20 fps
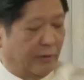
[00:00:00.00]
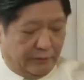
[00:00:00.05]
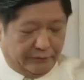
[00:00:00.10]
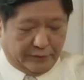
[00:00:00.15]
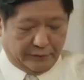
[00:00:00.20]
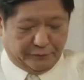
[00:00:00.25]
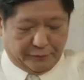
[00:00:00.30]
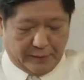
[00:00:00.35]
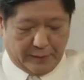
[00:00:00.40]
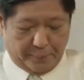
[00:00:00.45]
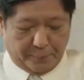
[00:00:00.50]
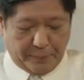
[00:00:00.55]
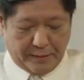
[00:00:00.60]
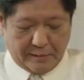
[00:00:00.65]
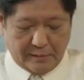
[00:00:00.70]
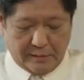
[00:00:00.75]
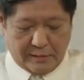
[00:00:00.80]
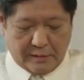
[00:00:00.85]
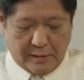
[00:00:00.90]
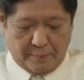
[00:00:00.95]
of the
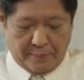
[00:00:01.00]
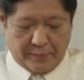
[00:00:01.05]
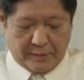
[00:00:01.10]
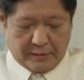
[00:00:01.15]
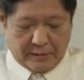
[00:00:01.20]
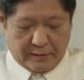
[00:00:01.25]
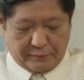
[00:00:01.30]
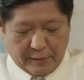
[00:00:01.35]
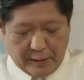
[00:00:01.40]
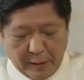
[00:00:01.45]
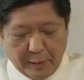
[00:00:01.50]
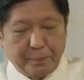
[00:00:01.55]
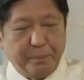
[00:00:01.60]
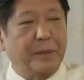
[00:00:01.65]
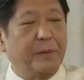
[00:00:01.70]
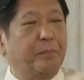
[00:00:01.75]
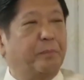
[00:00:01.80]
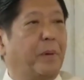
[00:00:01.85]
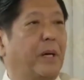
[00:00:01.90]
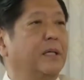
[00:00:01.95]
Philippines,
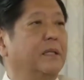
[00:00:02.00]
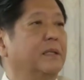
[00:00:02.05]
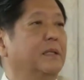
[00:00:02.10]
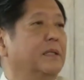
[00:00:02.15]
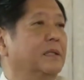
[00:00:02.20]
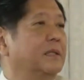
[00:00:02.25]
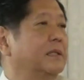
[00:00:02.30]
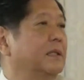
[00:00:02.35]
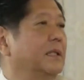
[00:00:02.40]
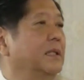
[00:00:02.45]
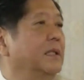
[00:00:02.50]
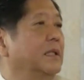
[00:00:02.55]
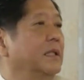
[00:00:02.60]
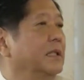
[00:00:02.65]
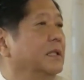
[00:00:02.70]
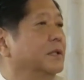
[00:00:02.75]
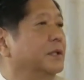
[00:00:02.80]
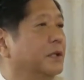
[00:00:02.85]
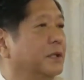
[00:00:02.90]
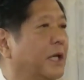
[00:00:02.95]
development partners in
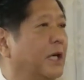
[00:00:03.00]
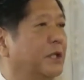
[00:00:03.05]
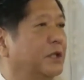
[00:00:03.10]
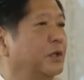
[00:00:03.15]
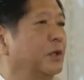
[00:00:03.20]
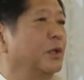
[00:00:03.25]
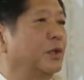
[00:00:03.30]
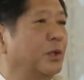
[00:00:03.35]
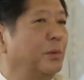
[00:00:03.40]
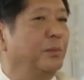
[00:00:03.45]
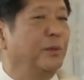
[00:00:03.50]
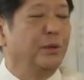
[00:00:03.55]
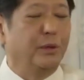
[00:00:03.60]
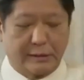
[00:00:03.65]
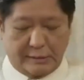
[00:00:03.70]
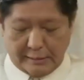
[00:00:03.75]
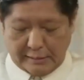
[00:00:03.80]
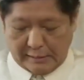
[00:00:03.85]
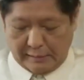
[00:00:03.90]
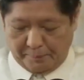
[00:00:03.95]
the international
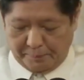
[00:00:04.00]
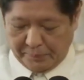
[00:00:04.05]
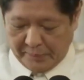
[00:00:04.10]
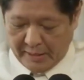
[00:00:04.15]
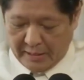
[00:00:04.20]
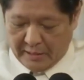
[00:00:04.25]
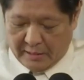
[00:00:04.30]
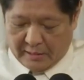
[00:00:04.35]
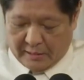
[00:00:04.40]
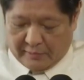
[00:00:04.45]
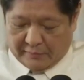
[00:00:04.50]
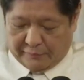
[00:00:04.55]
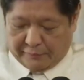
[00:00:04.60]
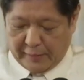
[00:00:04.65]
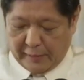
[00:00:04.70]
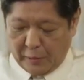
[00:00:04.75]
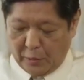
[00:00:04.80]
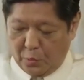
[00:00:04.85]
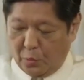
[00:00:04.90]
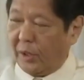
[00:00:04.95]
community,
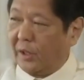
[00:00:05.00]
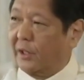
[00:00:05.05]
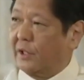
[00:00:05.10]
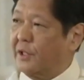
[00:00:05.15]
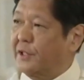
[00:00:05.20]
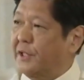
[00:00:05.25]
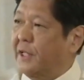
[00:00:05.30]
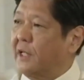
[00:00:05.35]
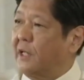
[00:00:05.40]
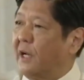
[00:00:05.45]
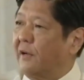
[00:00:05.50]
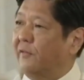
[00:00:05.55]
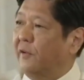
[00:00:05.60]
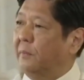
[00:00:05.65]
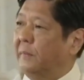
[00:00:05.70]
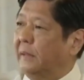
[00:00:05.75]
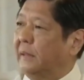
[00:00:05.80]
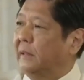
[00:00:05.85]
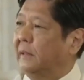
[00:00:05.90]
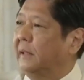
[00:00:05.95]
fellow workers in
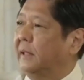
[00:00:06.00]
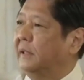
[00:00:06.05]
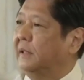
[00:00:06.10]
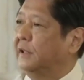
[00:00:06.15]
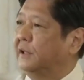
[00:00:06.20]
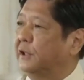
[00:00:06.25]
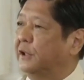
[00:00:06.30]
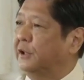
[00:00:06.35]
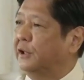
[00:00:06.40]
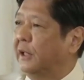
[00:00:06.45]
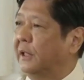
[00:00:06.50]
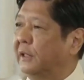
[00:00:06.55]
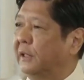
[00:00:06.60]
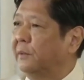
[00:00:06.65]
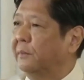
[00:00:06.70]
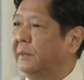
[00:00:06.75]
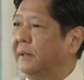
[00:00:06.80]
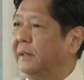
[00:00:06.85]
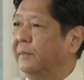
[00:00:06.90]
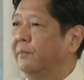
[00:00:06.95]
government, ladies and
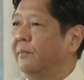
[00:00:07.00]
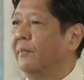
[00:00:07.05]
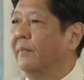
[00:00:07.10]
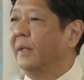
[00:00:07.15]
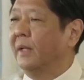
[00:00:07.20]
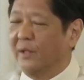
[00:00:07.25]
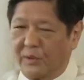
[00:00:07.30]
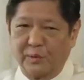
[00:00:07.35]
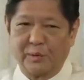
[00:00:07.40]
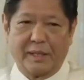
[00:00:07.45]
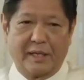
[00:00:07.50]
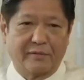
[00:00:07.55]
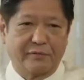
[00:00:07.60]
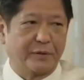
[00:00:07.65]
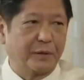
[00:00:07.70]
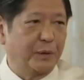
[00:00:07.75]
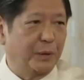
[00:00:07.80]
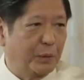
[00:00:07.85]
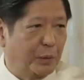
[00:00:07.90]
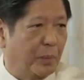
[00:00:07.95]
gentlemen, good
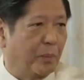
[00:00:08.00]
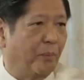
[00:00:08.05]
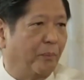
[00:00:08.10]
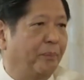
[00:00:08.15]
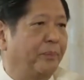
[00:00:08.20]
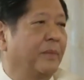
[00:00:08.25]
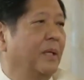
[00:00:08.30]
afternoon.